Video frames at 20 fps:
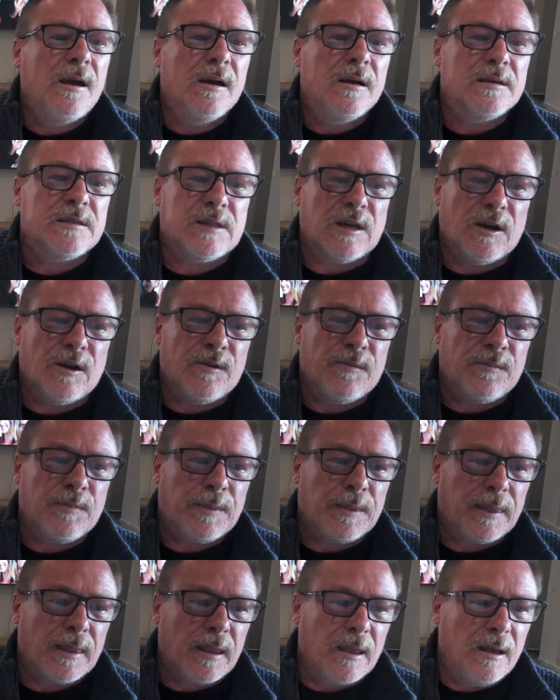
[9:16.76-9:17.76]
So,
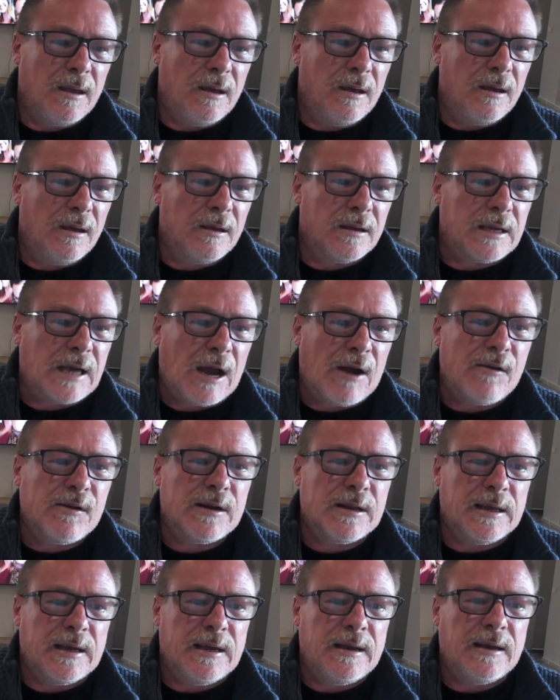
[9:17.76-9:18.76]

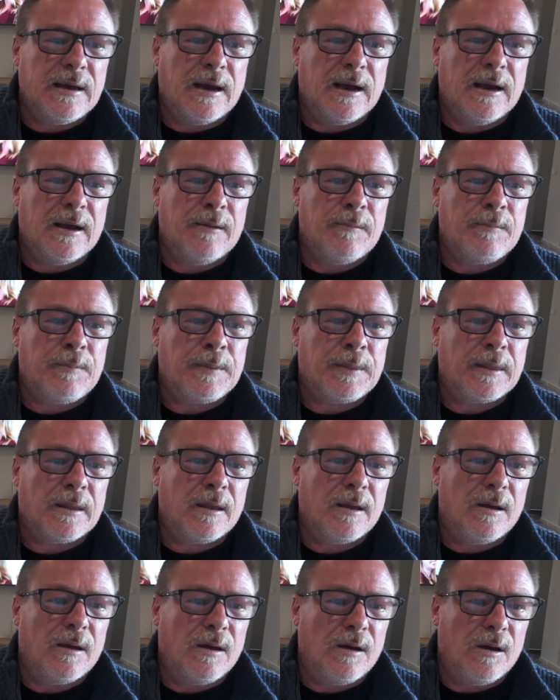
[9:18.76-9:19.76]
currently, I
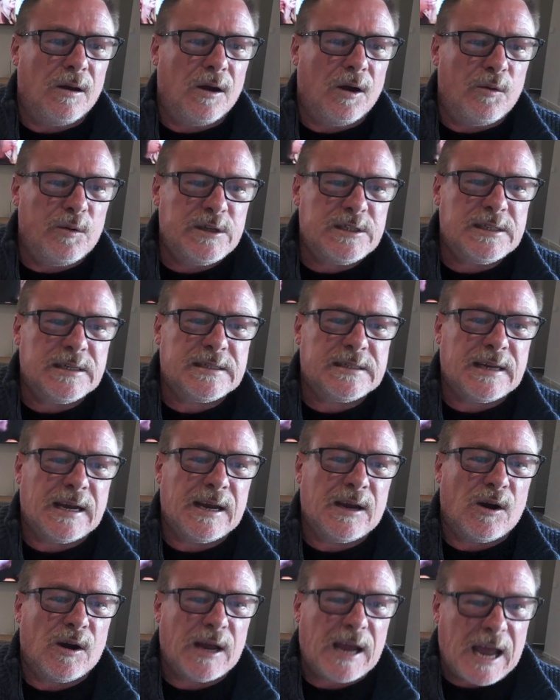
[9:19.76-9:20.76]
wish to say
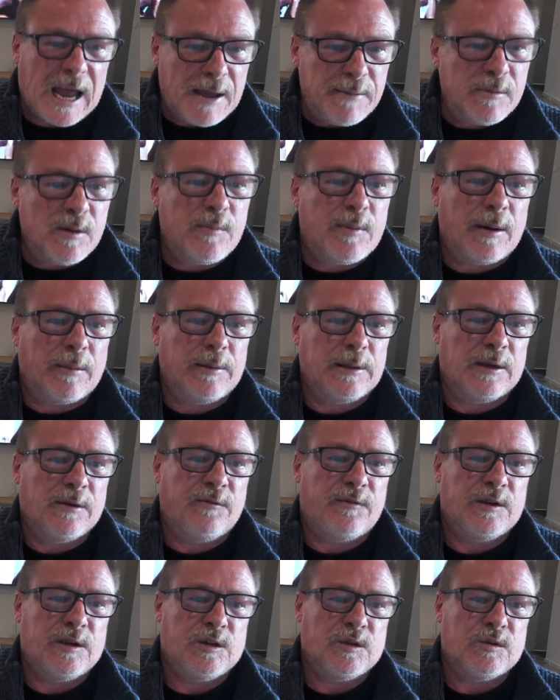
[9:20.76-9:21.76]
I am a public
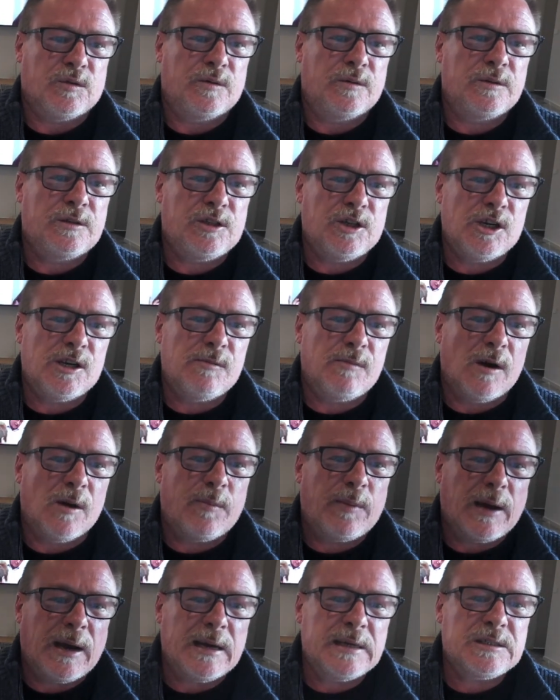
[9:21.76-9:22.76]
official. Due to my
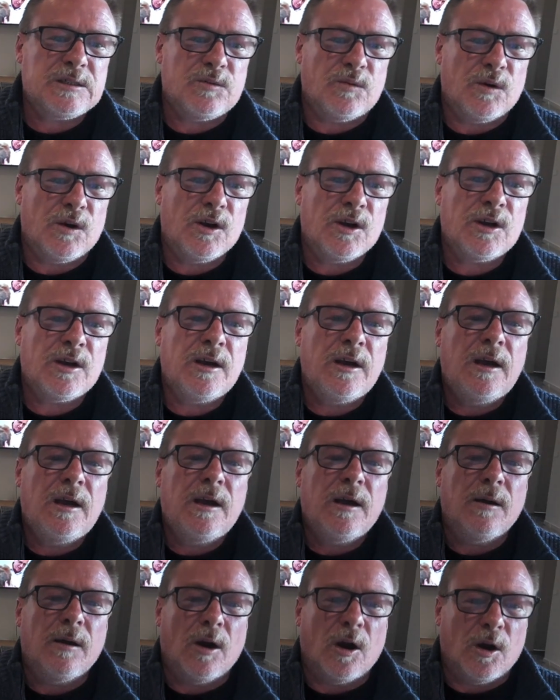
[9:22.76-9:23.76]
past work,
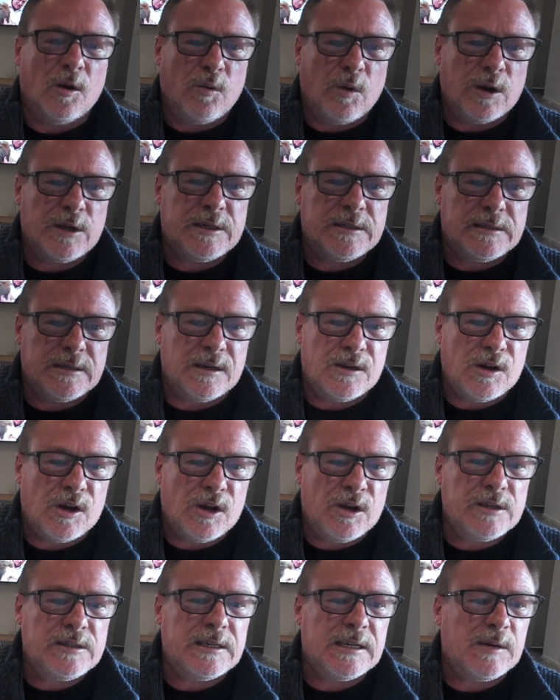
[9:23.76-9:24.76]
I worked as a
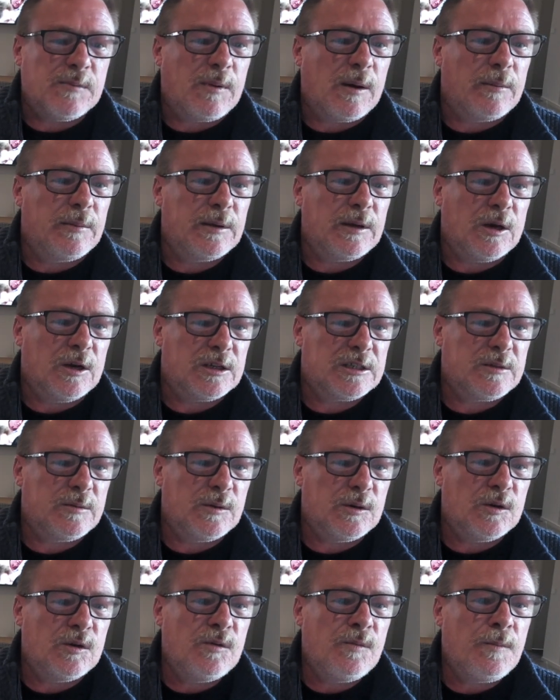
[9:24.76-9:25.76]
nurse in a public
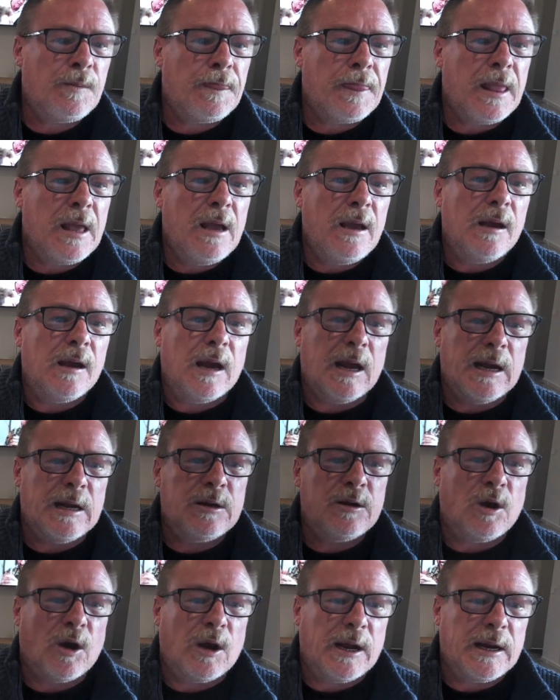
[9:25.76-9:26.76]
hospital,
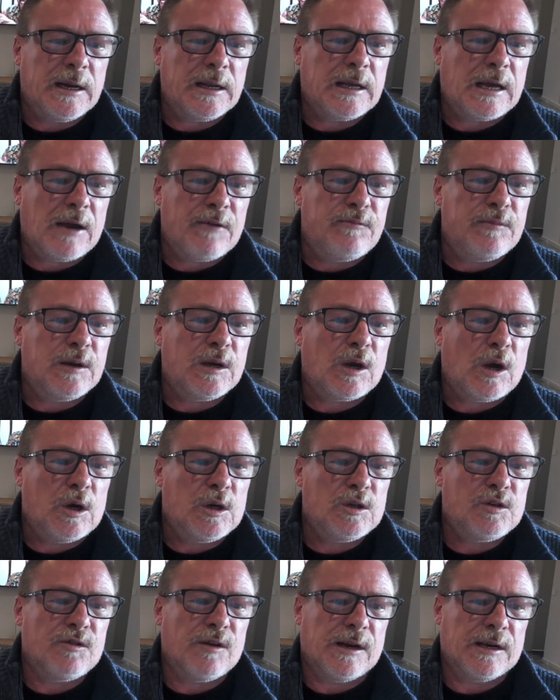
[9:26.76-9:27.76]
and I had a government
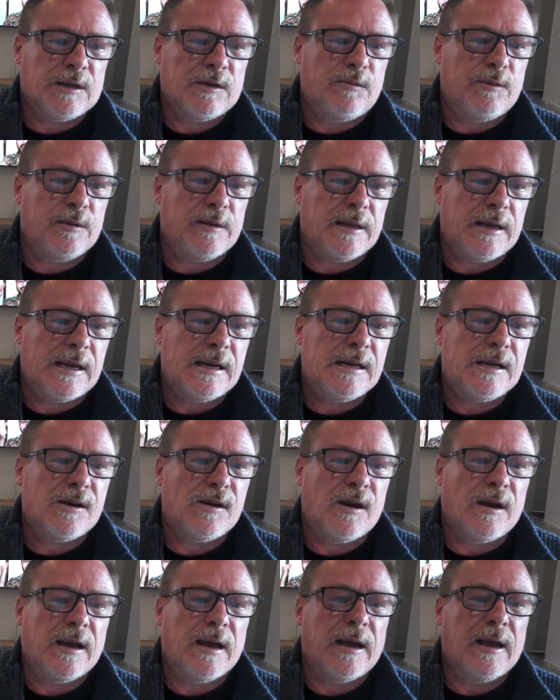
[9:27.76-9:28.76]
contract with the
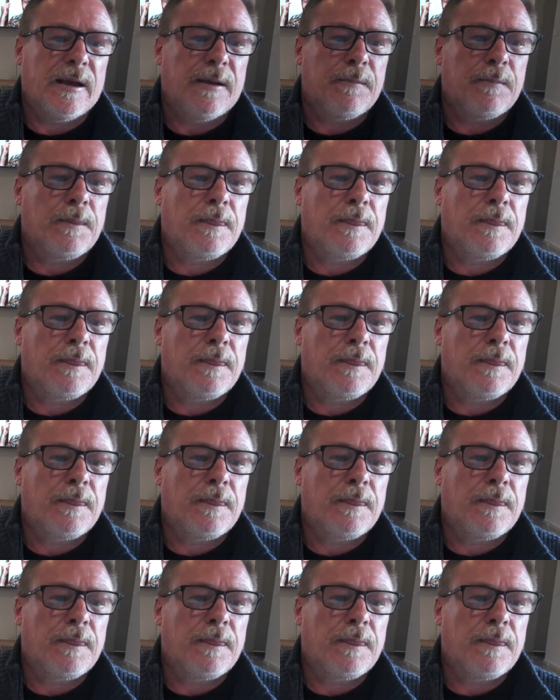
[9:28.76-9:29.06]
NDIA.